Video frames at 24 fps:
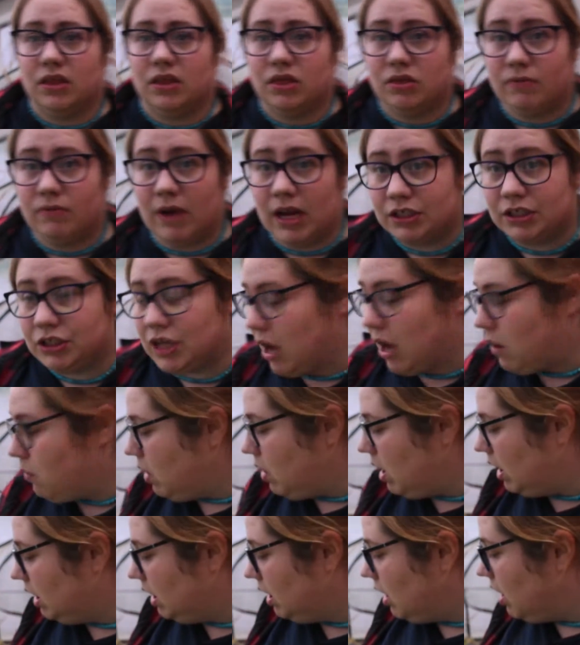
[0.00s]
thresh out
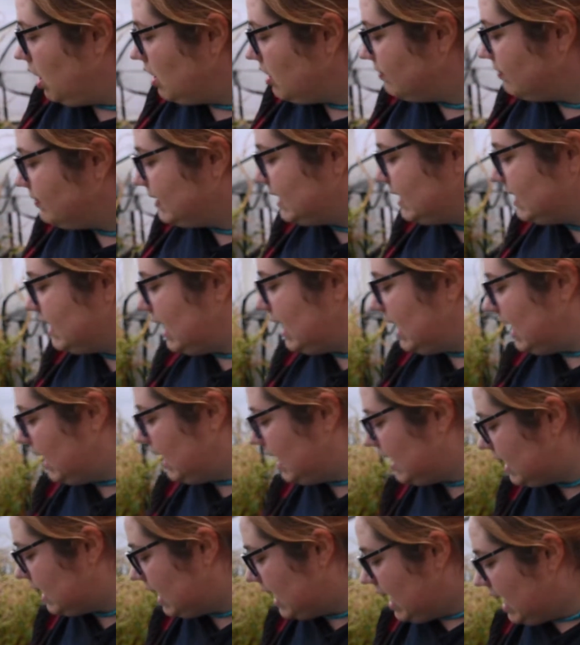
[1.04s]
a lot of
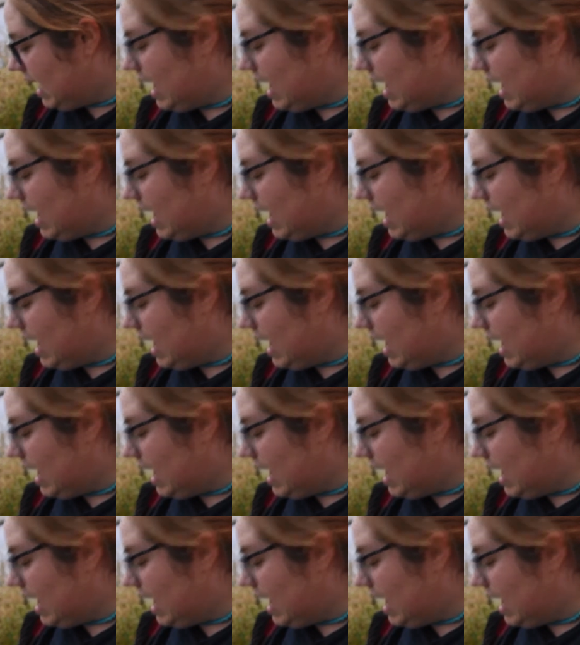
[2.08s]
seed